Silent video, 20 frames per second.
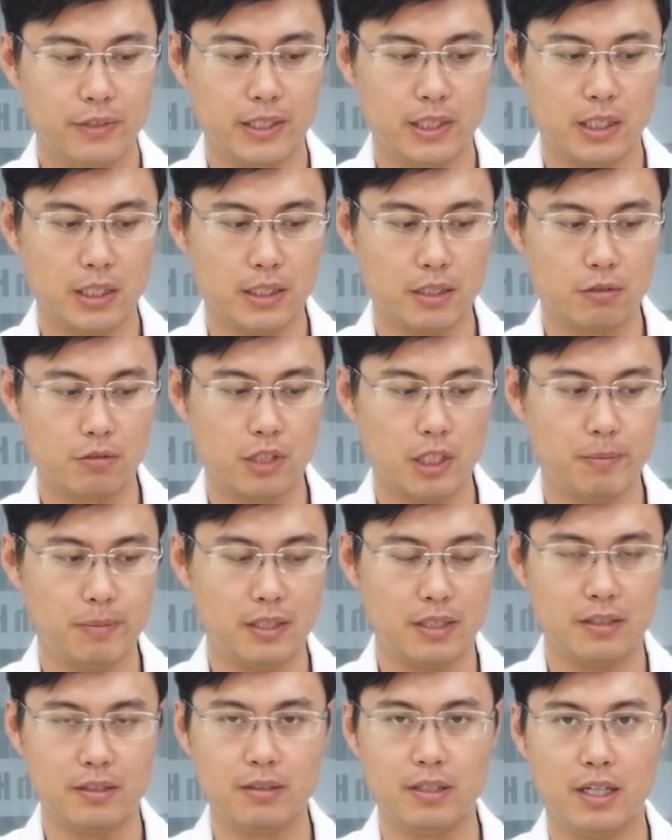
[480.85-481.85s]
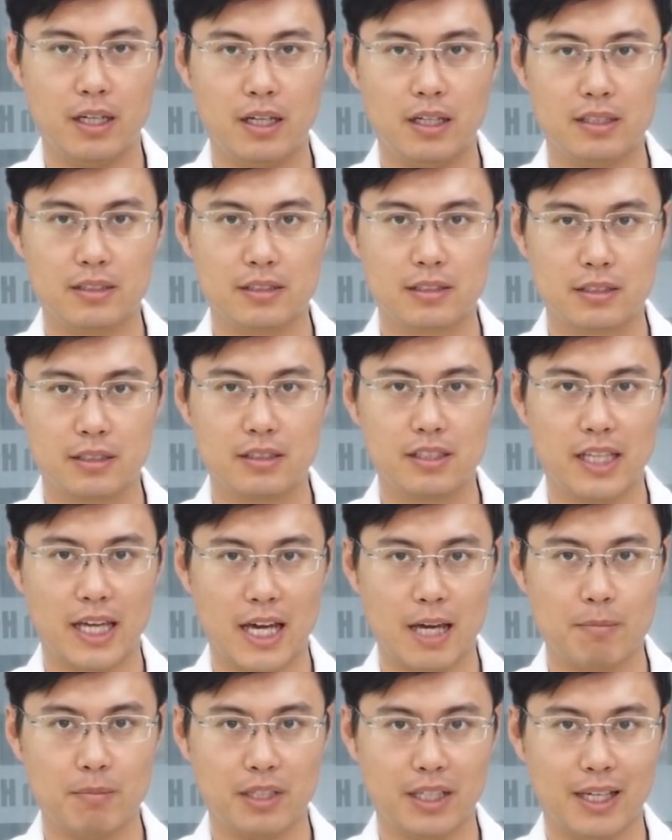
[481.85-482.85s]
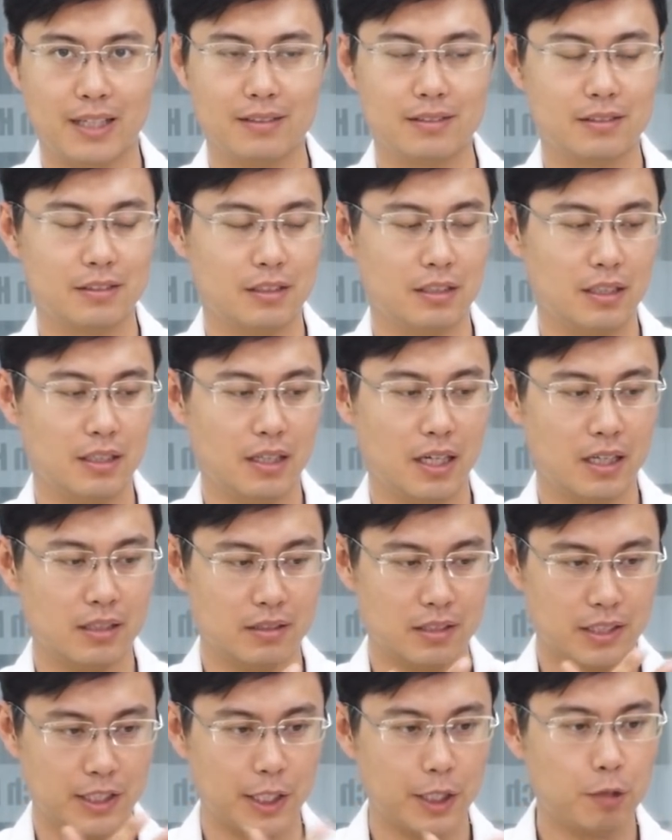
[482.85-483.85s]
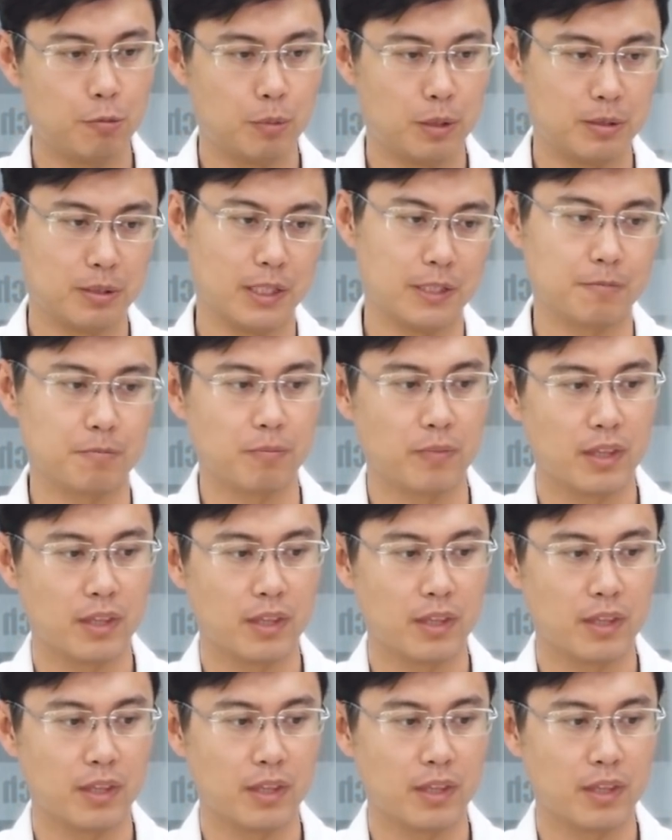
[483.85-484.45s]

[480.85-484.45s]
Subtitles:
we equipped the 30M ESC on the tail motor.